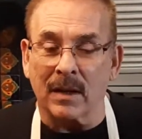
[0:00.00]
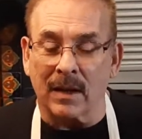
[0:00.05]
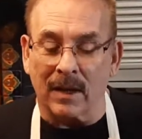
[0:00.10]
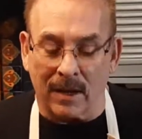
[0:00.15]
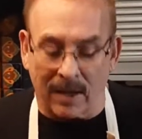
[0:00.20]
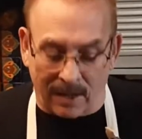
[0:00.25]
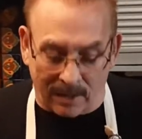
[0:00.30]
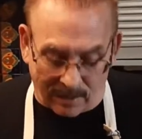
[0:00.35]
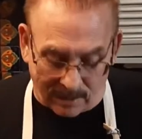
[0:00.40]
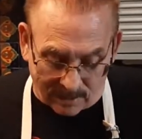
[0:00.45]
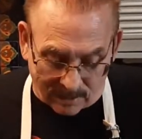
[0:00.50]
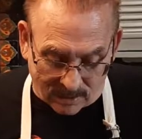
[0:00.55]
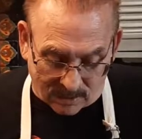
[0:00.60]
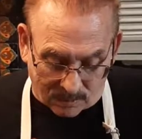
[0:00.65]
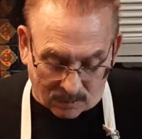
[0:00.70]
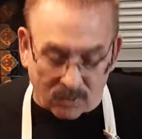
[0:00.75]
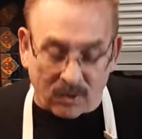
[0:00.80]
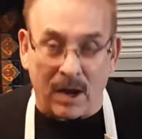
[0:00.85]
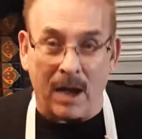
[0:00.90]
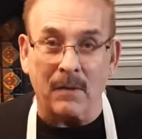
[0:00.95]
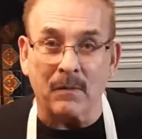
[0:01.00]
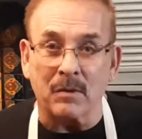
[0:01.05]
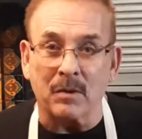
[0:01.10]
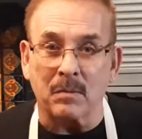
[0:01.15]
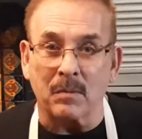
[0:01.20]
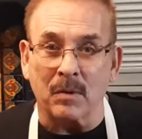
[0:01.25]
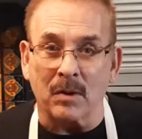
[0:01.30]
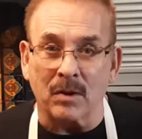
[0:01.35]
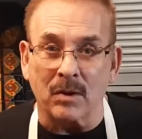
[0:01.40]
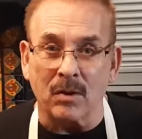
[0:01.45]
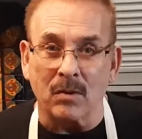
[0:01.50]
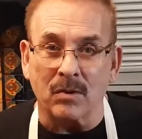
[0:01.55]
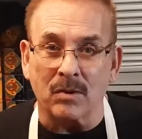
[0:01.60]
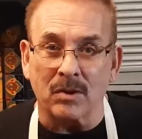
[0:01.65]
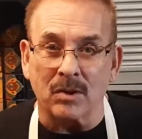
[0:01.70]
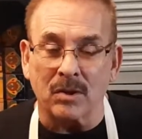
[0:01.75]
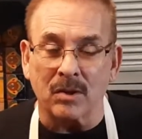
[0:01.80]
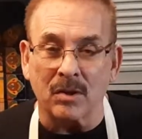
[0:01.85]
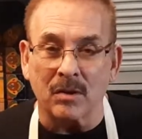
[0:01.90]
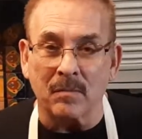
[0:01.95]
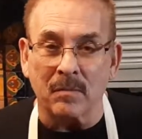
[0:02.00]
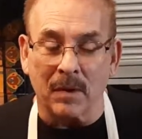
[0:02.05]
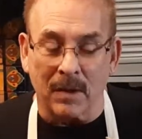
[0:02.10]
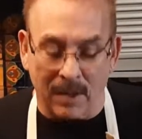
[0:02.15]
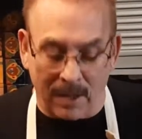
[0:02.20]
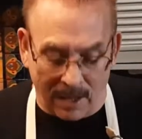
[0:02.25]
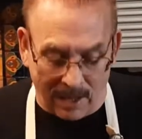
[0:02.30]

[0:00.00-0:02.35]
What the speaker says: and subscribing to me on YouTube.